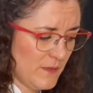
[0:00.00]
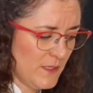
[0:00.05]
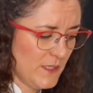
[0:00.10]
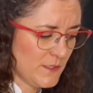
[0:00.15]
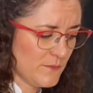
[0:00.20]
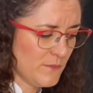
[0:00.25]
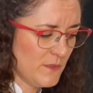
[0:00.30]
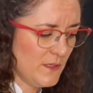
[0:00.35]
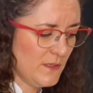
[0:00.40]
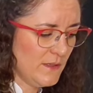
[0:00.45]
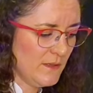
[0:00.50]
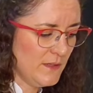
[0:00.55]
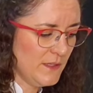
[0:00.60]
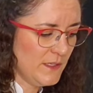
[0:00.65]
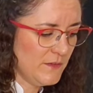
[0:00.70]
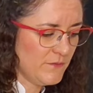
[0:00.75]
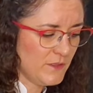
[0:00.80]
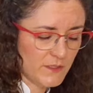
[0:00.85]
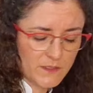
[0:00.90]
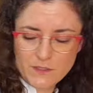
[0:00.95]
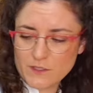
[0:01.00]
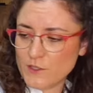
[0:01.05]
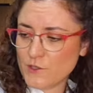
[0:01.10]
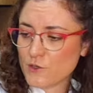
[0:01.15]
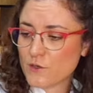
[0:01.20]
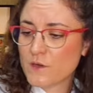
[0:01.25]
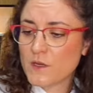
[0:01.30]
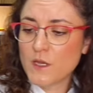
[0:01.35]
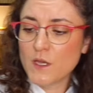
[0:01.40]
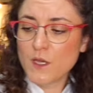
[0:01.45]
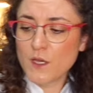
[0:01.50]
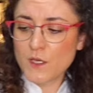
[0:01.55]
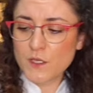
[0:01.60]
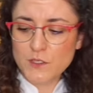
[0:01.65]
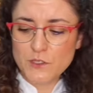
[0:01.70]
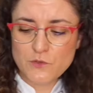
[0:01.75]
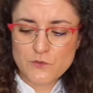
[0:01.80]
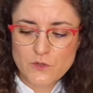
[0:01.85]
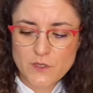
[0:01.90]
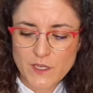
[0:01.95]
Let me leave it here.
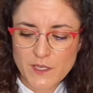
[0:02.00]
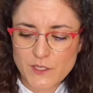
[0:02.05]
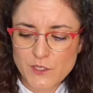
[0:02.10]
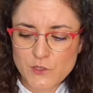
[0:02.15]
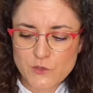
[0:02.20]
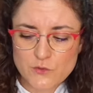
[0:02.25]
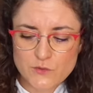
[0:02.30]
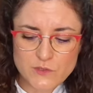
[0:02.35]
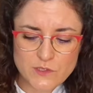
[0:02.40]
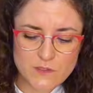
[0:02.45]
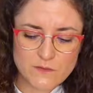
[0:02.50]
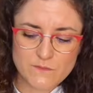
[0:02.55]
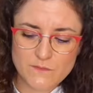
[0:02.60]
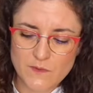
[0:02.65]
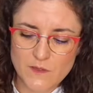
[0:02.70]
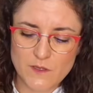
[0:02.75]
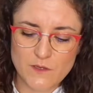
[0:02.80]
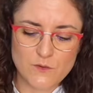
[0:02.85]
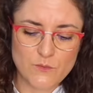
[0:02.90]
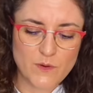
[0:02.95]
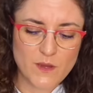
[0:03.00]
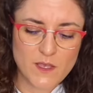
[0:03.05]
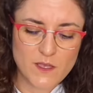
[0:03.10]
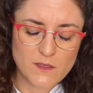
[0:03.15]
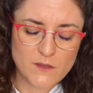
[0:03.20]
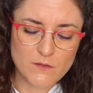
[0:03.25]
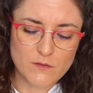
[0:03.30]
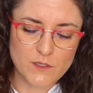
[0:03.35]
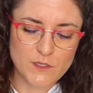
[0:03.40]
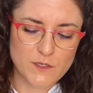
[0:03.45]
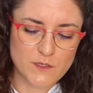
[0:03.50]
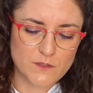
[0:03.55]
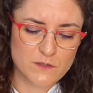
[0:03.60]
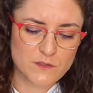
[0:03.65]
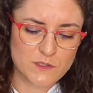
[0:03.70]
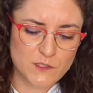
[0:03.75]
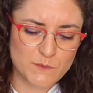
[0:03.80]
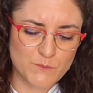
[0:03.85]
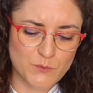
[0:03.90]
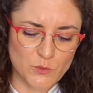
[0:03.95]
You can use a regular
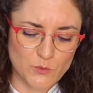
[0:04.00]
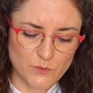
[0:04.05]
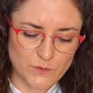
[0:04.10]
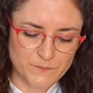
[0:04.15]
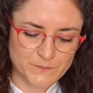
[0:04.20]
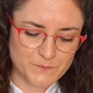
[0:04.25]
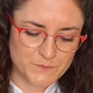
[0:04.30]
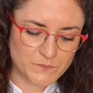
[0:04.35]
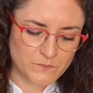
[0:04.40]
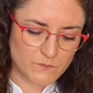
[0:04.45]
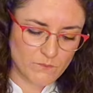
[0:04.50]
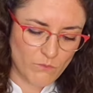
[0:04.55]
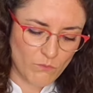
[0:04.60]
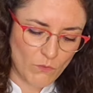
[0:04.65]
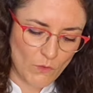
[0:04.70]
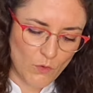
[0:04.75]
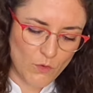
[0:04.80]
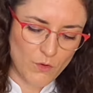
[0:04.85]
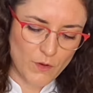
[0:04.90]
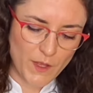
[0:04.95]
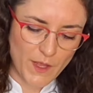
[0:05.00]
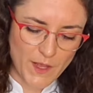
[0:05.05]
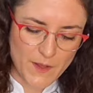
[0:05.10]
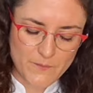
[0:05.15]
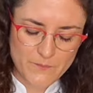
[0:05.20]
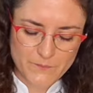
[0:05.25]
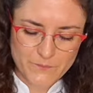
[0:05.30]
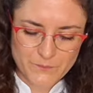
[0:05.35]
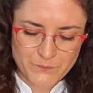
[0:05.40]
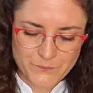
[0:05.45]
spoon, okay?